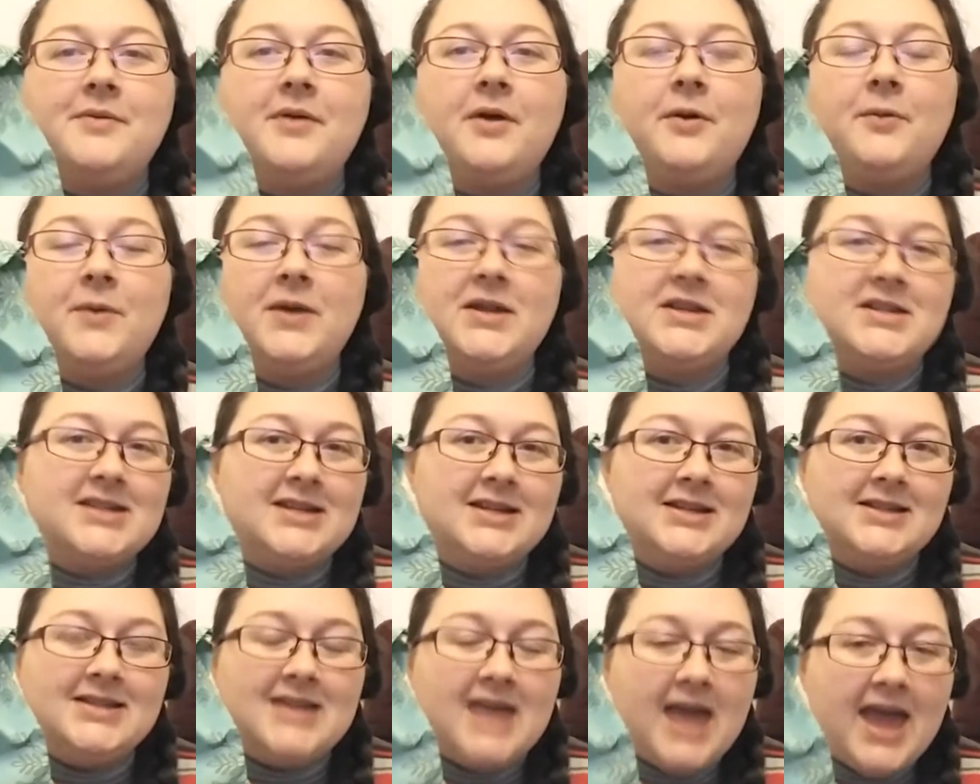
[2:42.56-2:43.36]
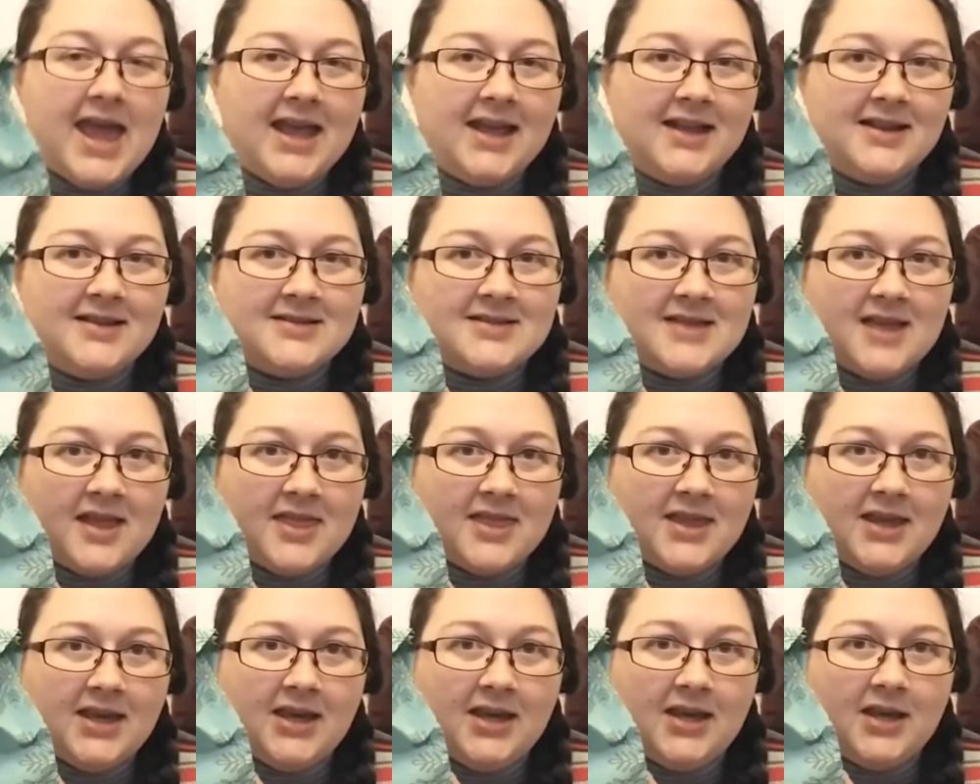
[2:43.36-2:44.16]
which contains
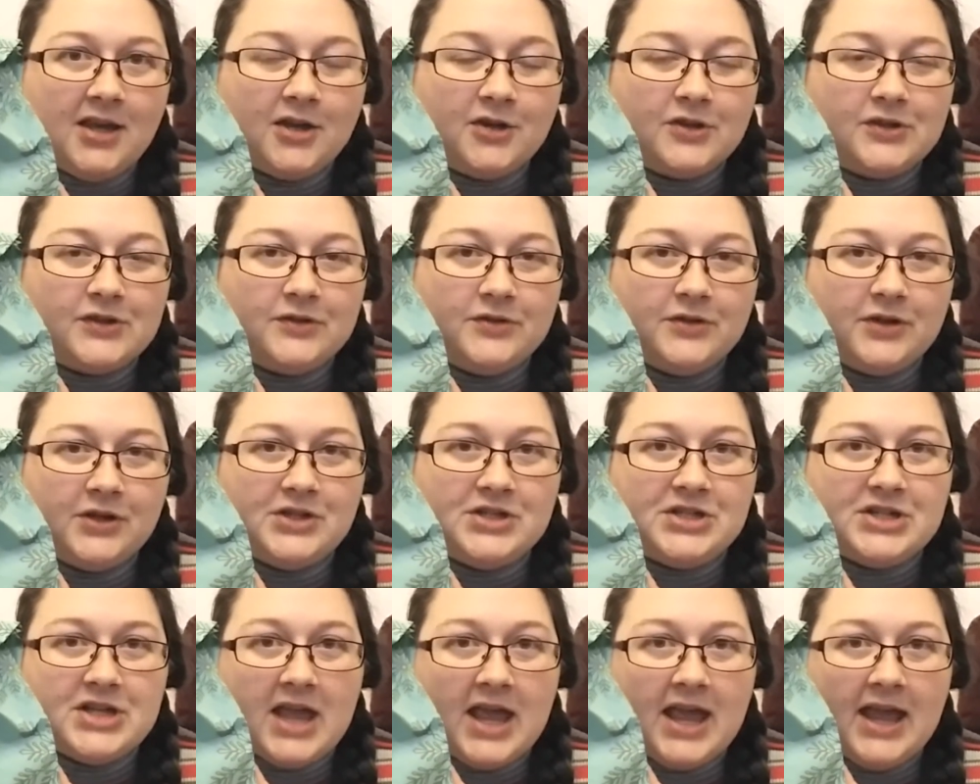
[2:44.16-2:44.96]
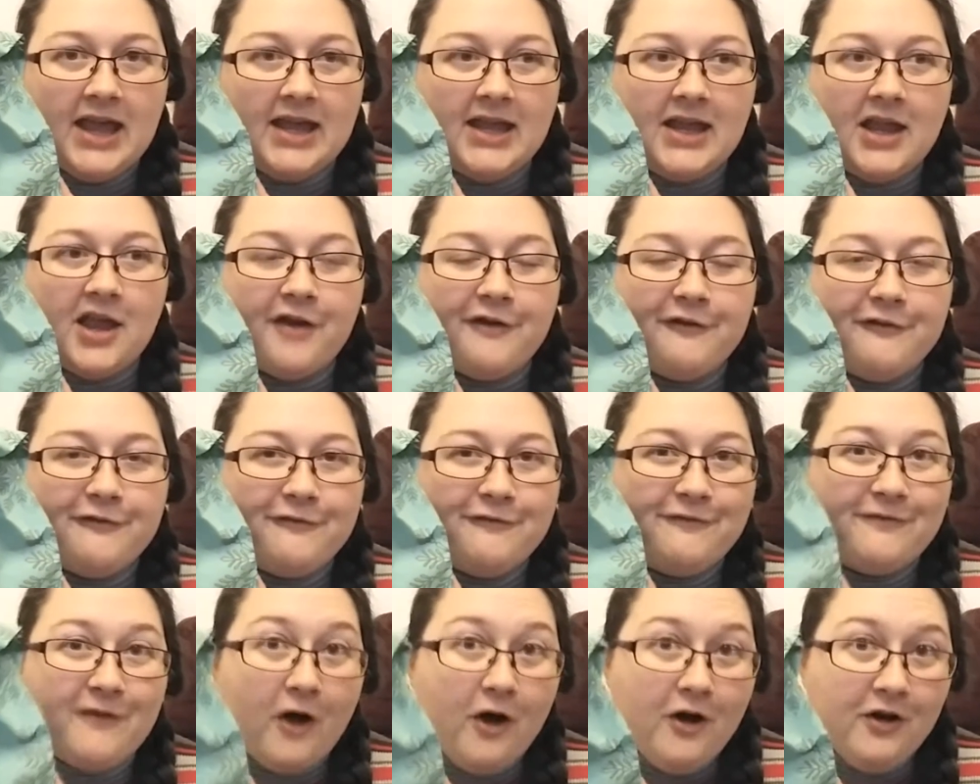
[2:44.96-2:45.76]
the crochet
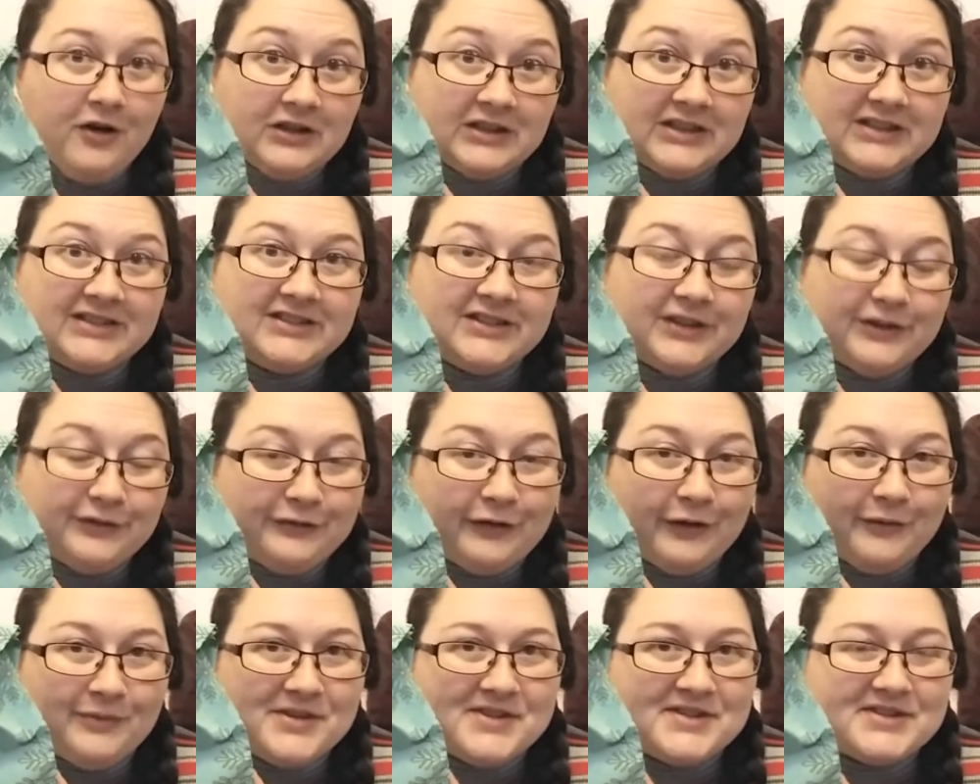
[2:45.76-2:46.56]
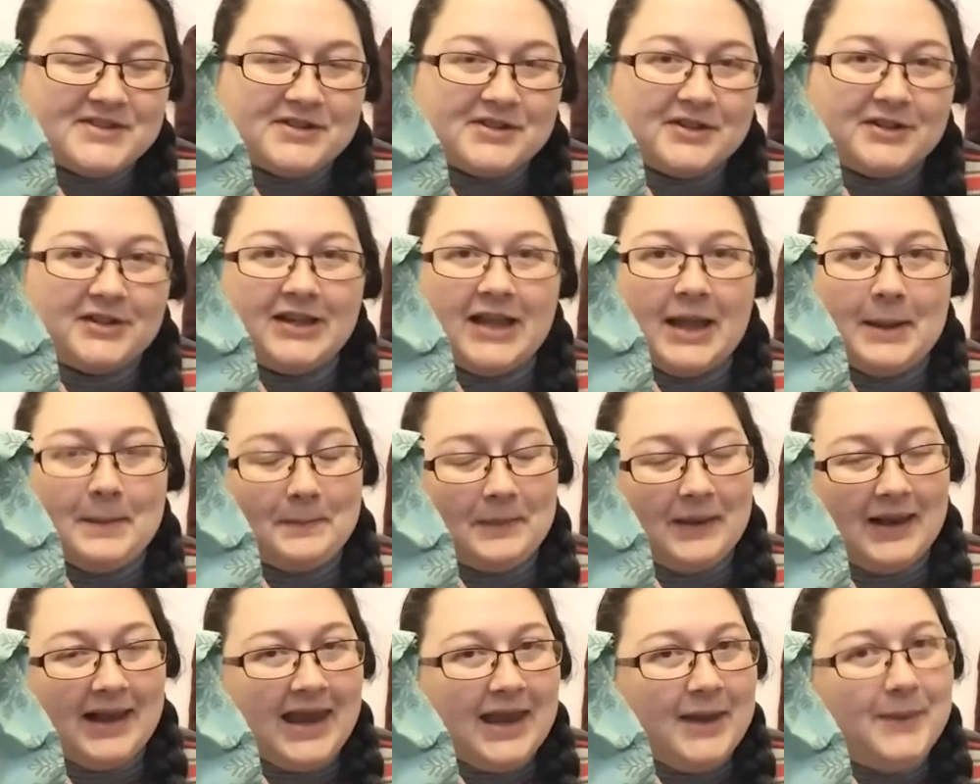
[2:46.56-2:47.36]
fox from the Snuggle and
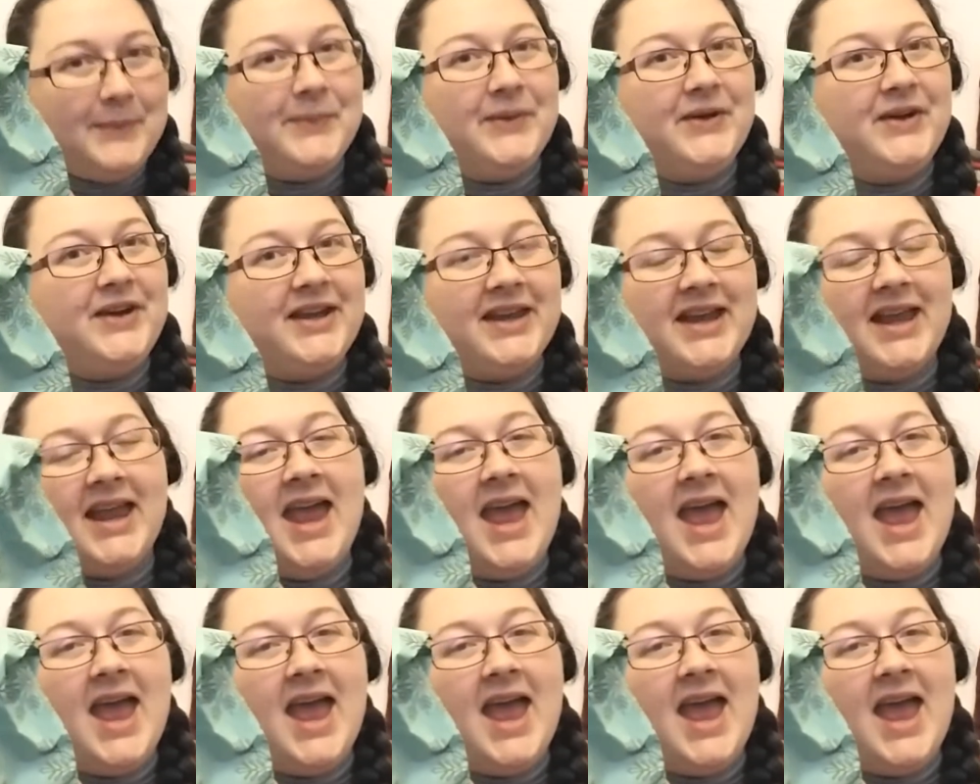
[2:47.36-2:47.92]
Playbook,